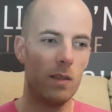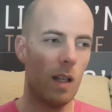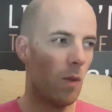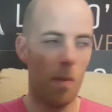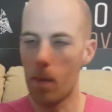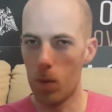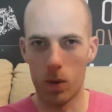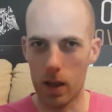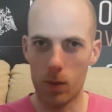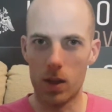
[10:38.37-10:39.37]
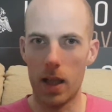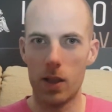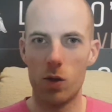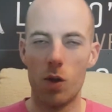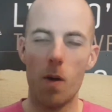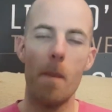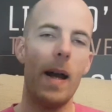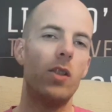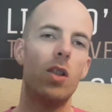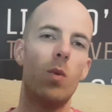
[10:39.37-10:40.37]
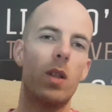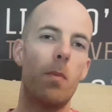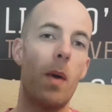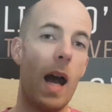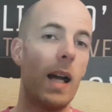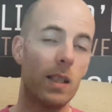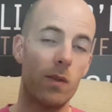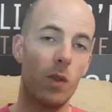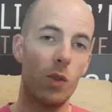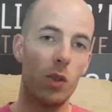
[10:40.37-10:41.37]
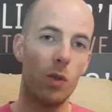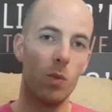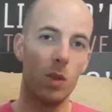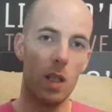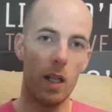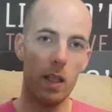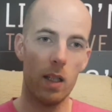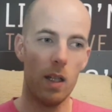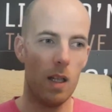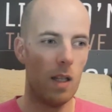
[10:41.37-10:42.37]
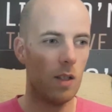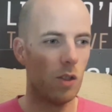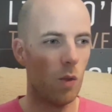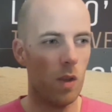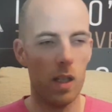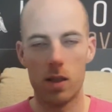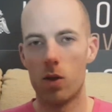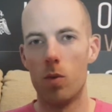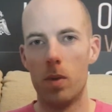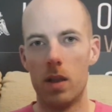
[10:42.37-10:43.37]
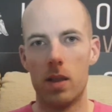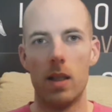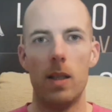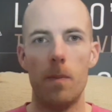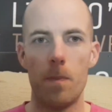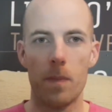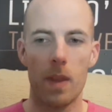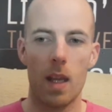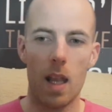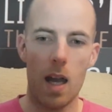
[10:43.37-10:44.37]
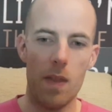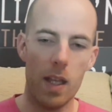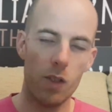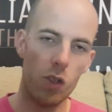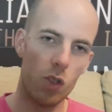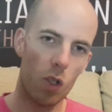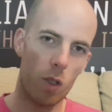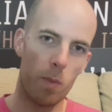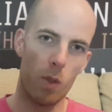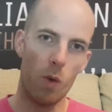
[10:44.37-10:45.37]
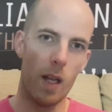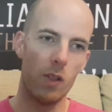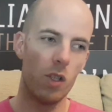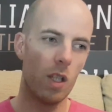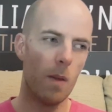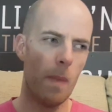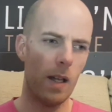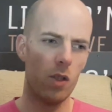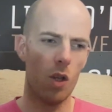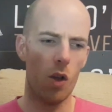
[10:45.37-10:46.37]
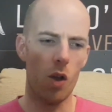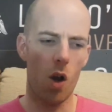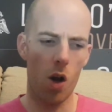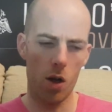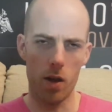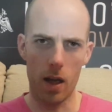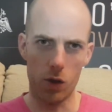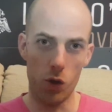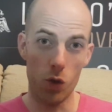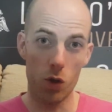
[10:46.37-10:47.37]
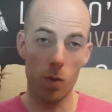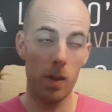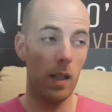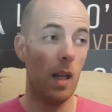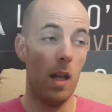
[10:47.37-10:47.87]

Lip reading: remember what that was like. So you're imagining what the past version was like. So this could be the same. And then as you start to progress, you can imagine how hard that used to be